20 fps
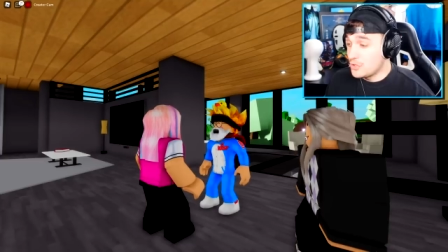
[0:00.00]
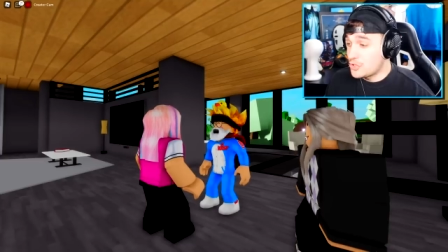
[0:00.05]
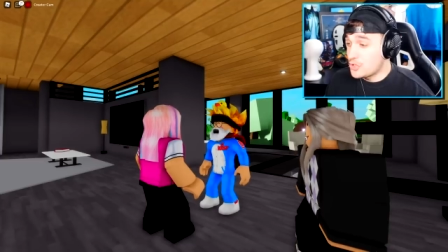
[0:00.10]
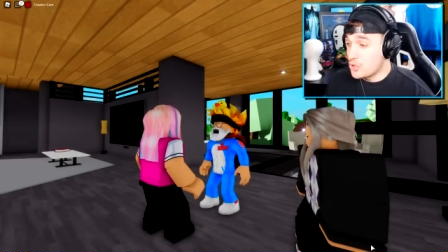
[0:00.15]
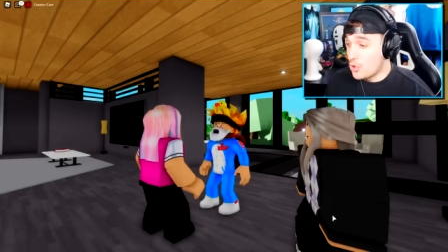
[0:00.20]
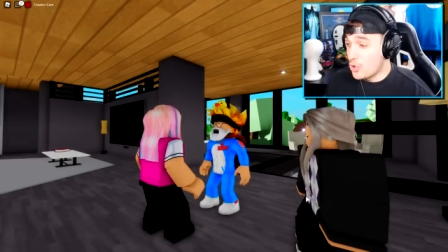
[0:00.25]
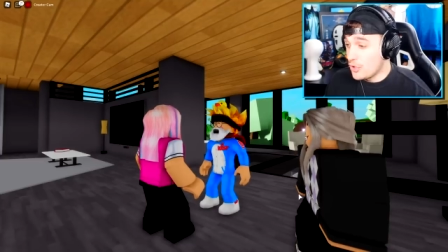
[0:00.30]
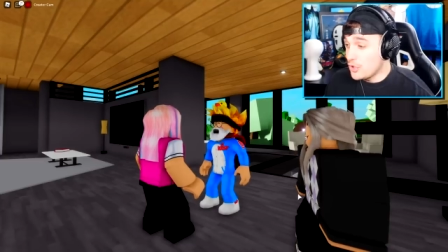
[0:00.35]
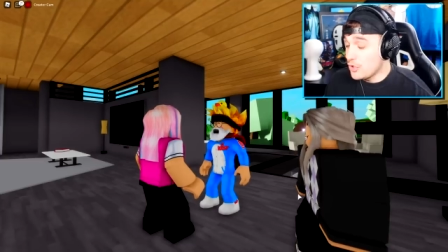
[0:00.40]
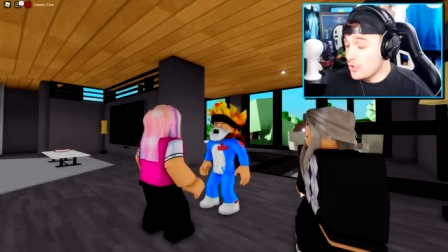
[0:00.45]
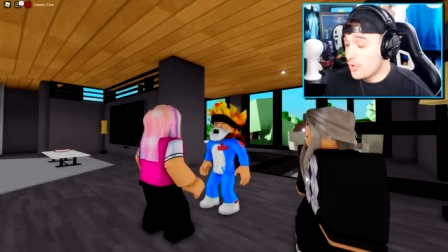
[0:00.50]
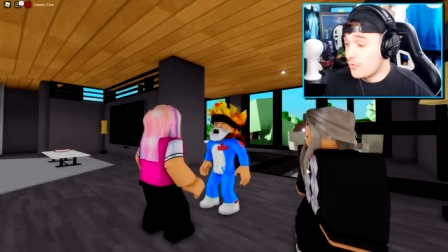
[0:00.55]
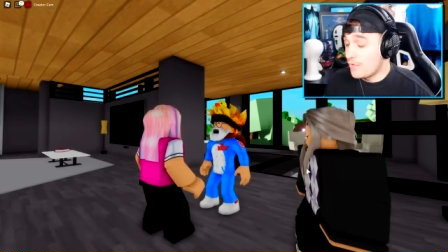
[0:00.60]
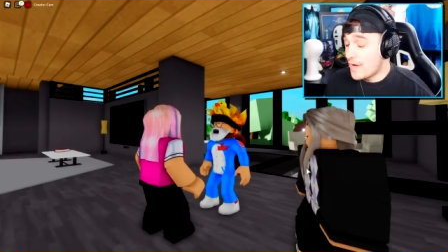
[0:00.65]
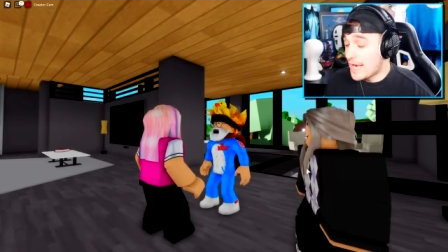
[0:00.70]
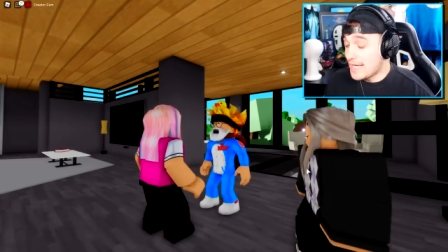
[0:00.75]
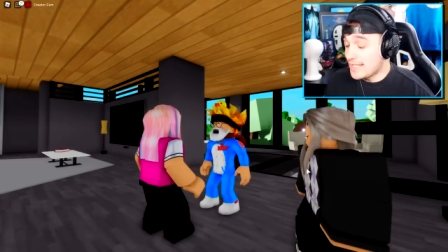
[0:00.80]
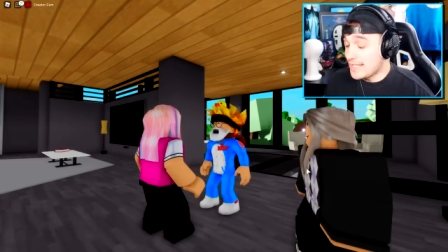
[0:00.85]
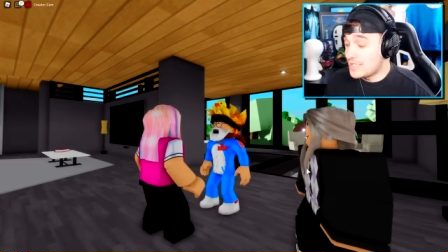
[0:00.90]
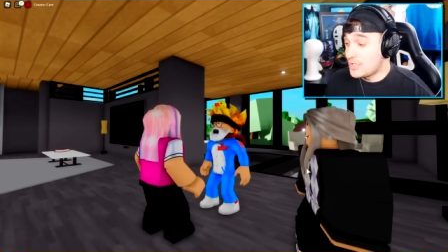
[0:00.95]
you sure you're
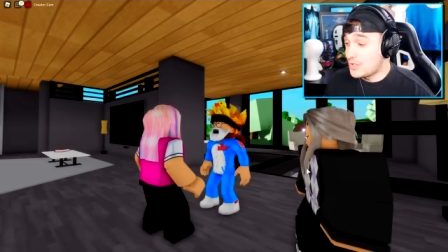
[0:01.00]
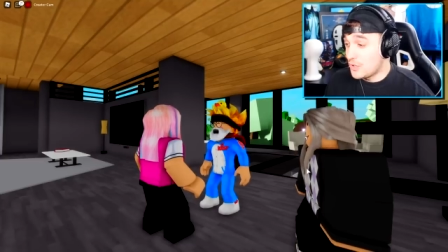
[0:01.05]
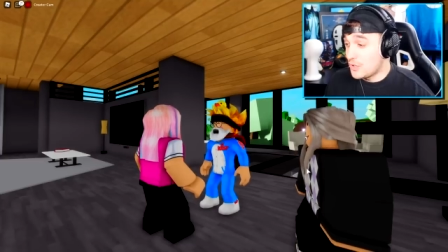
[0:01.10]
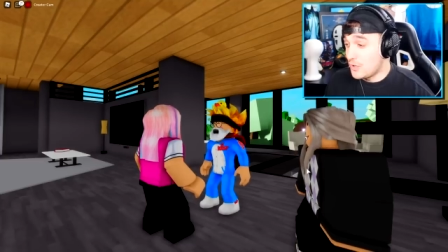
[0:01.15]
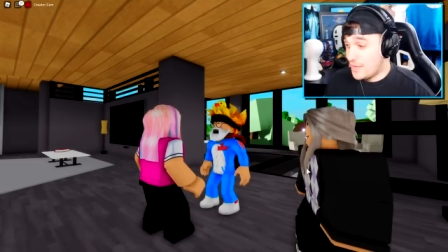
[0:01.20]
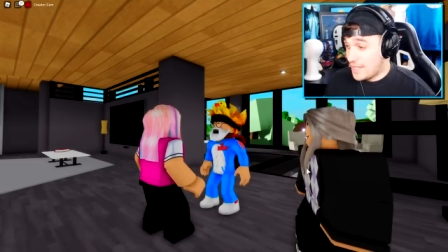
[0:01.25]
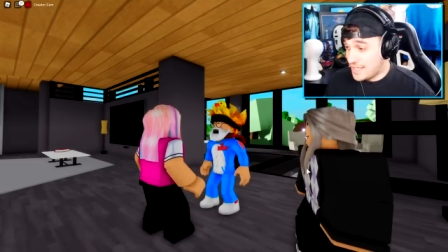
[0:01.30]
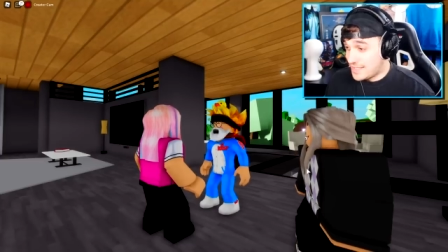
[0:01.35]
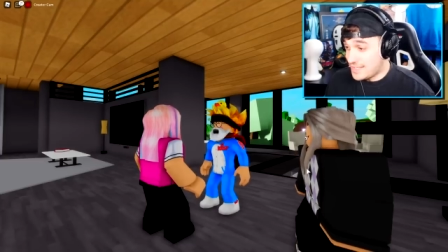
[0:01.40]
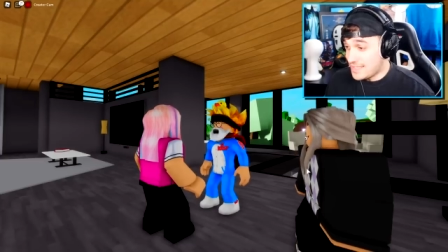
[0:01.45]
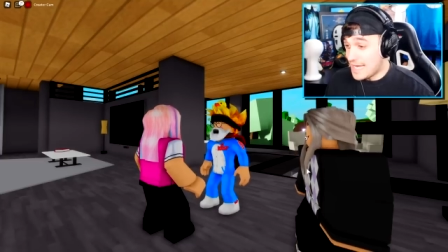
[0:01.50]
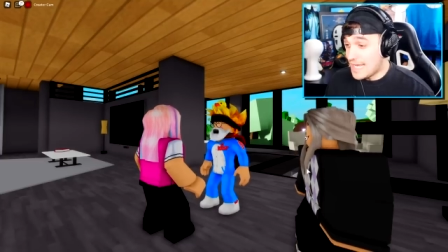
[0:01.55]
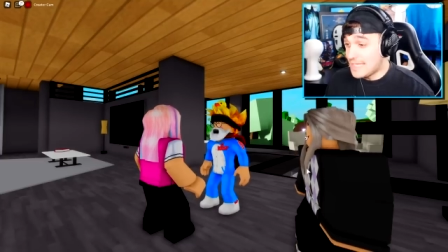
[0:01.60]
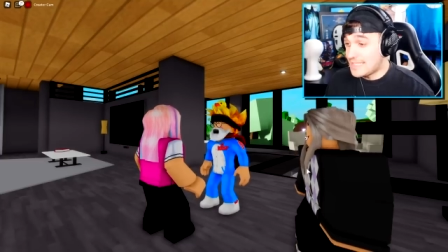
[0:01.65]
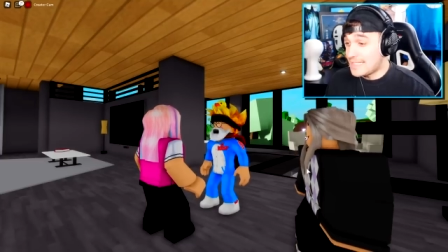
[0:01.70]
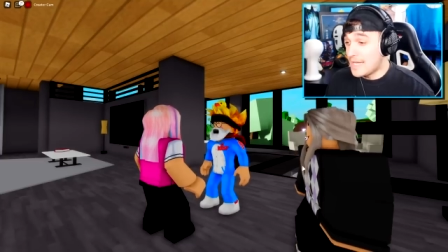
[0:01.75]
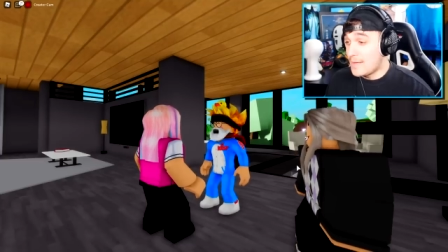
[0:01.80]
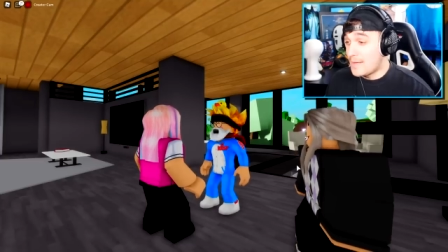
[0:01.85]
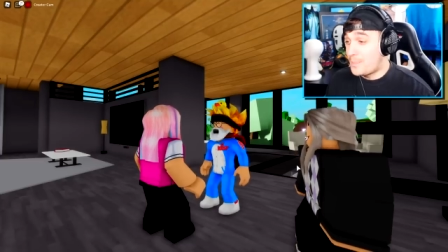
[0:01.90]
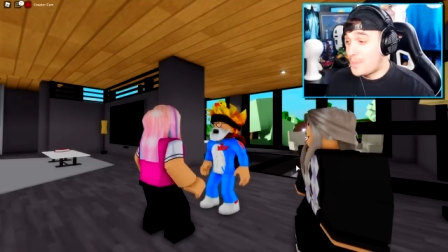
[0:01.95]
ready to do this?
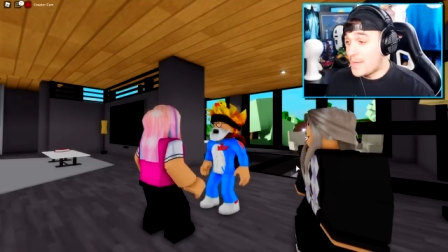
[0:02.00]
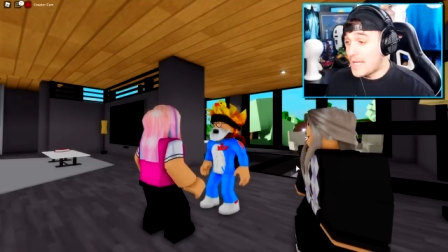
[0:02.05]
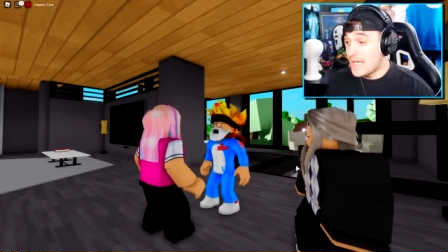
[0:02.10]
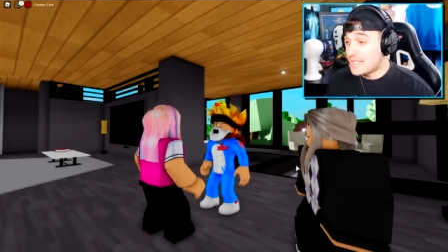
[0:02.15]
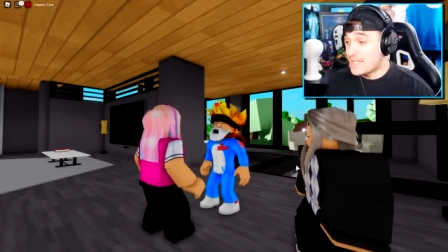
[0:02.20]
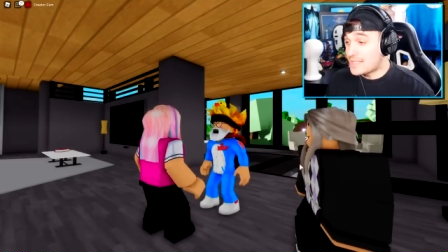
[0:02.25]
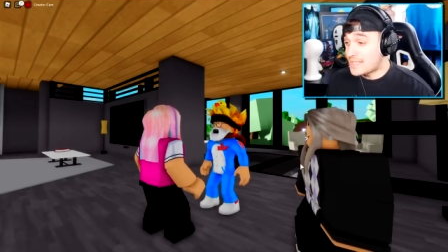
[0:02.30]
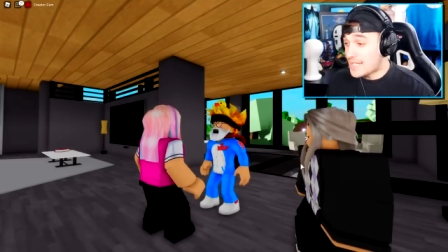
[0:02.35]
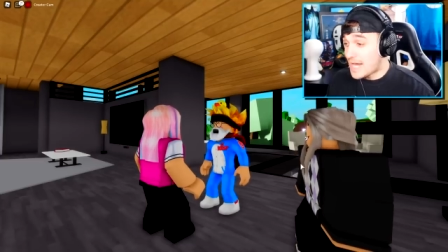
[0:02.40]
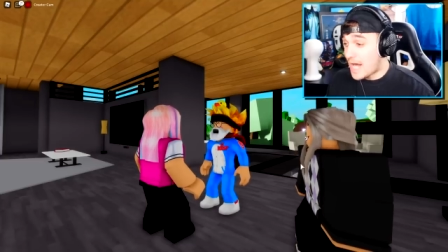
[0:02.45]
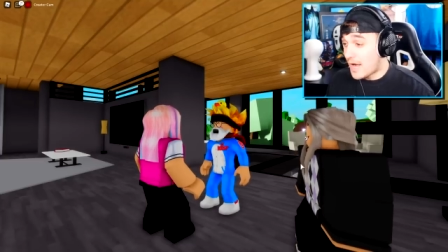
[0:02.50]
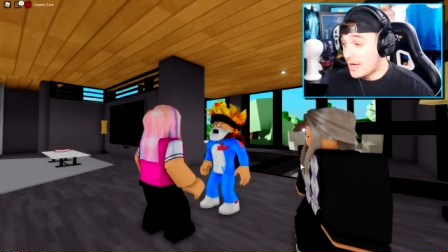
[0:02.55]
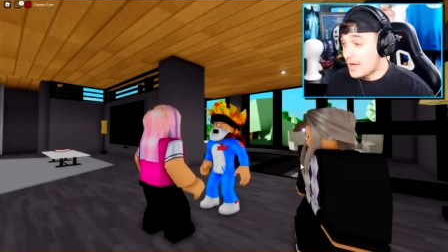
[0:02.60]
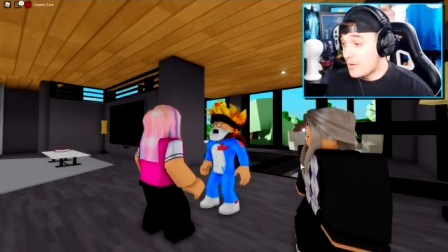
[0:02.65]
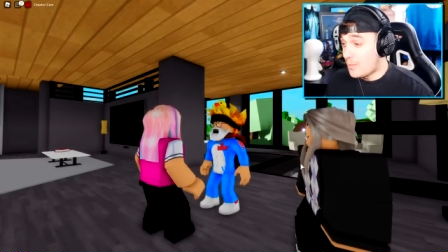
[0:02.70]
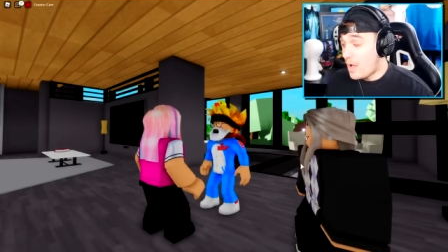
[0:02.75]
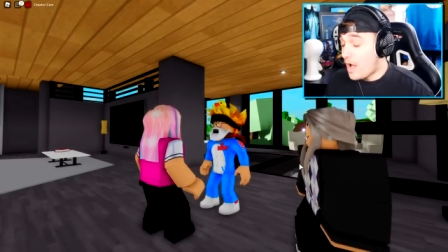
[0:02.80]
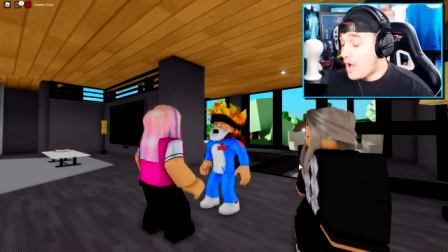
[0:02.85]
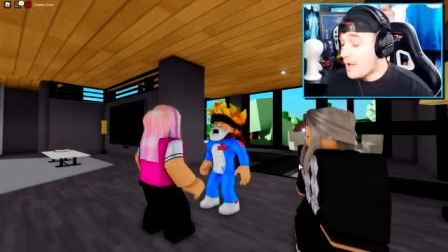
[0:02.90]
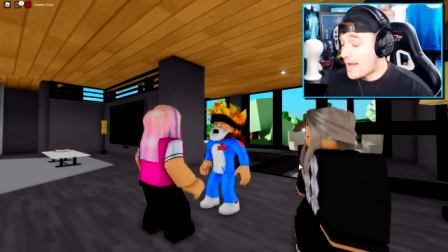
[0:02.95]
It's a big,
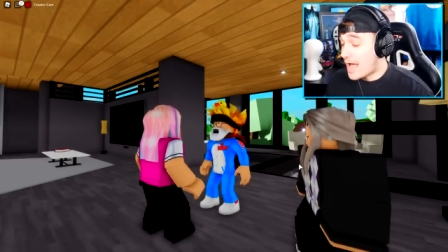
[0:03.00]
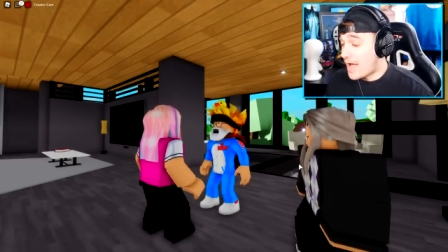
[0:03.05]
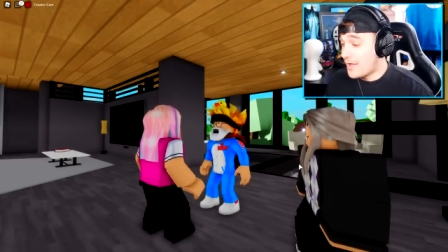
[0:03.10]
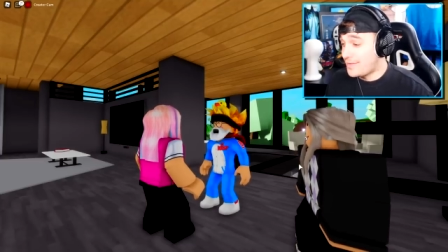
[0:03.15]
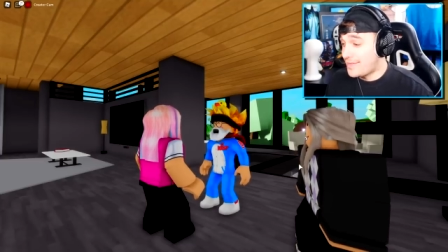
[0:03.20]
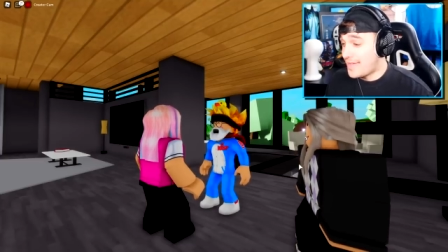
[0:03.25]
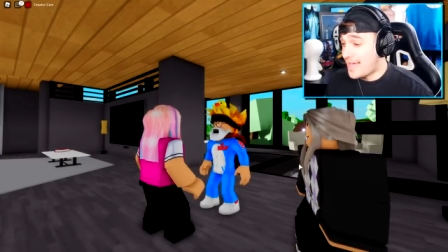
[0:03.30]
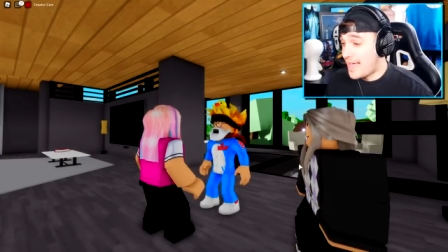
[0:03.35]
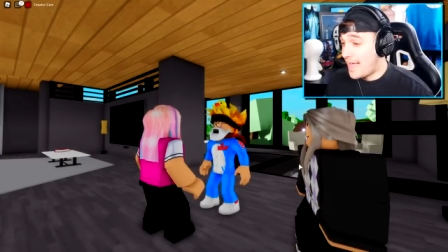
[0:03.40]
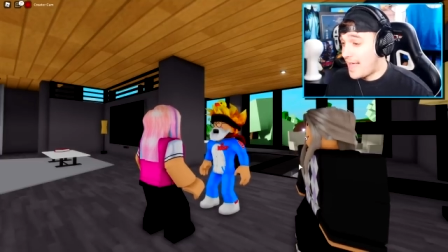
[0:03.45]
scary world out